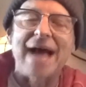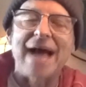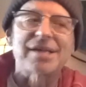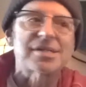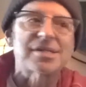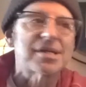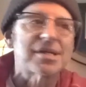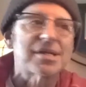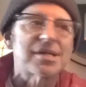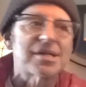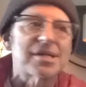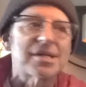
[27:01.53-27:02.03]

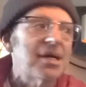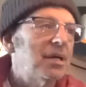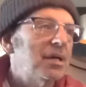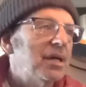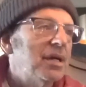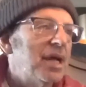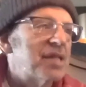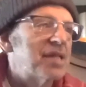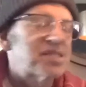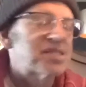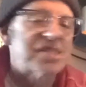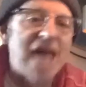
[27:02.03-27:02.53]
that
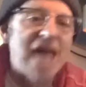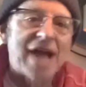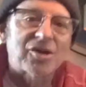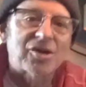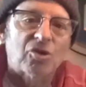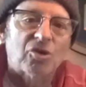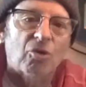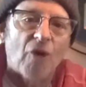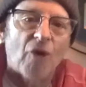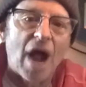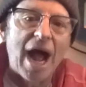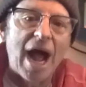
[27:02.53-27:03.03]
it's
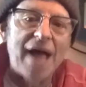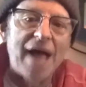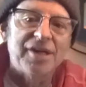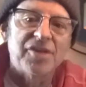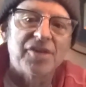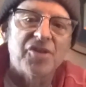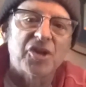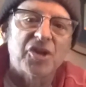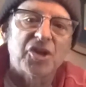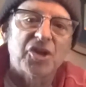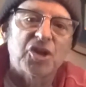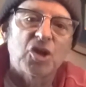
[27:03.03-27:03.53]
that
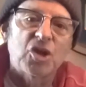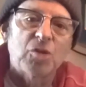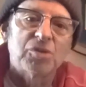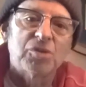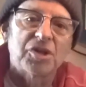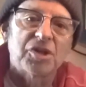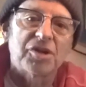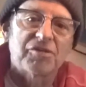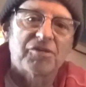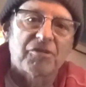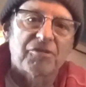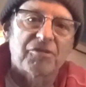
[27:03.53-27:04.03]
grind and the
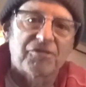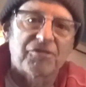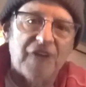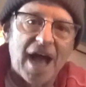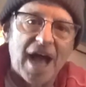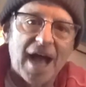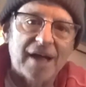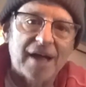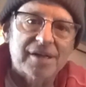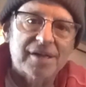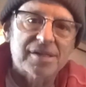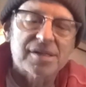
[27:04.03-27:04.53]
cumulative
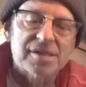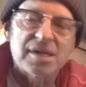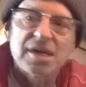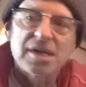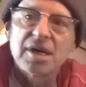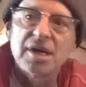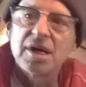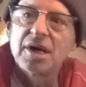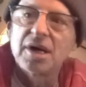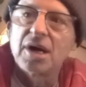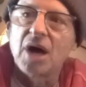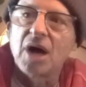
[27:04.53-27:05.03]
effect